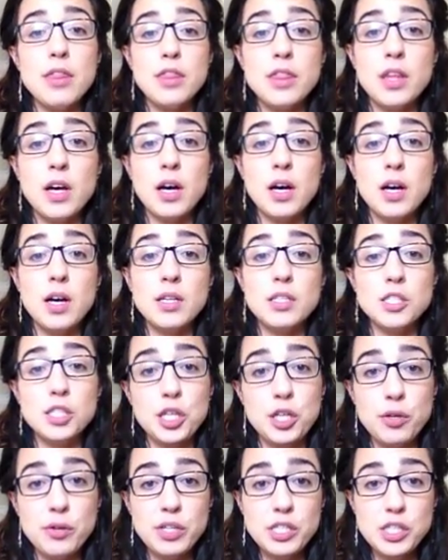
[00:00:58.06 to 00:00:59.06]
The
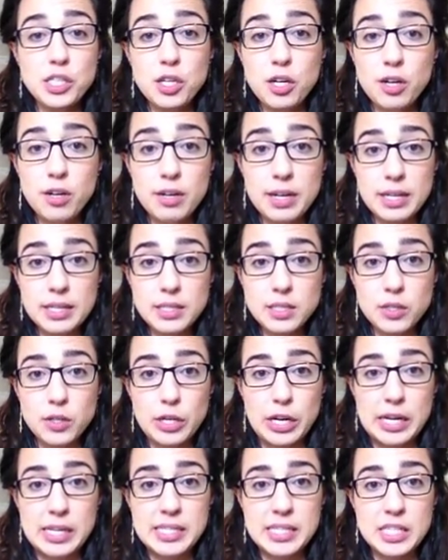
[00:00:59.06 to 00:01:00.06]
Generation RX
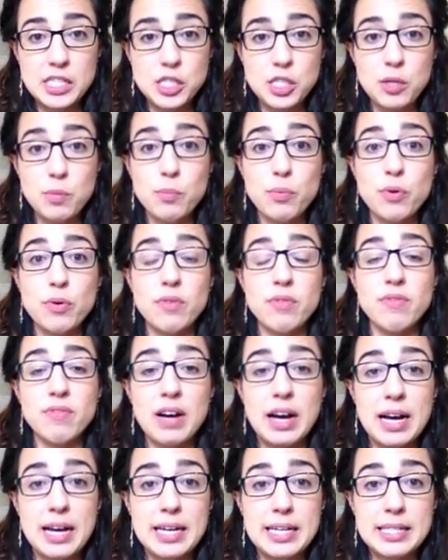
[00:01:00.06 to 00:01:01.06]
organization
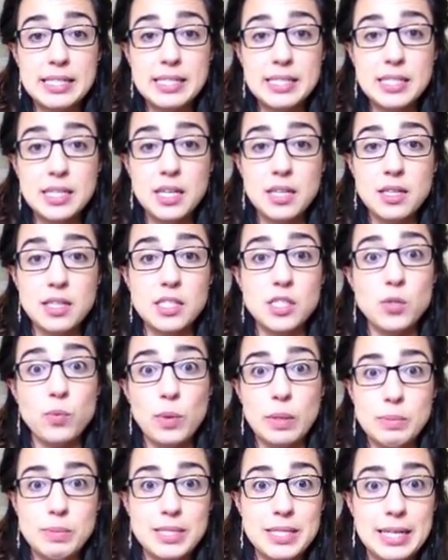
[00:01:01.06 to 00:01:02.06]
provides this
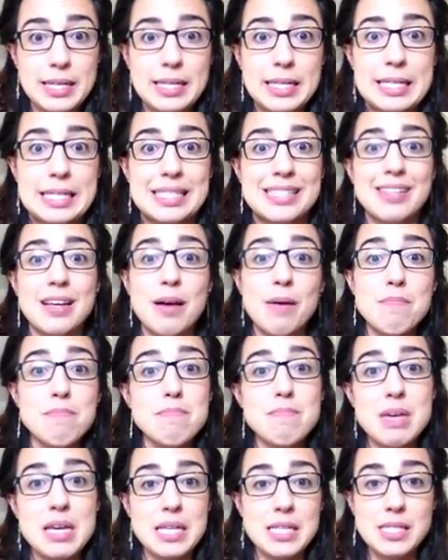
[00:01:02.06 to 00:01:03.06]
website. It's
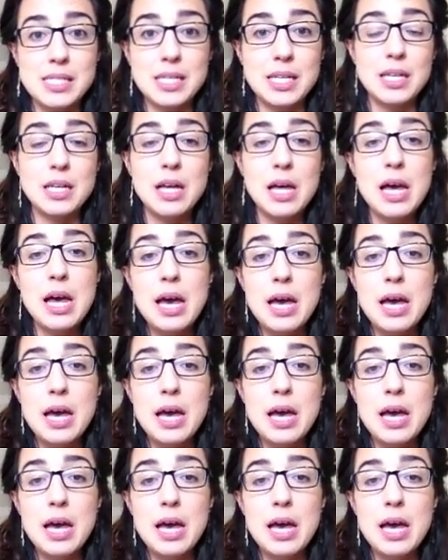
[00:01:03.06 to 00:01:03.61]
amazing.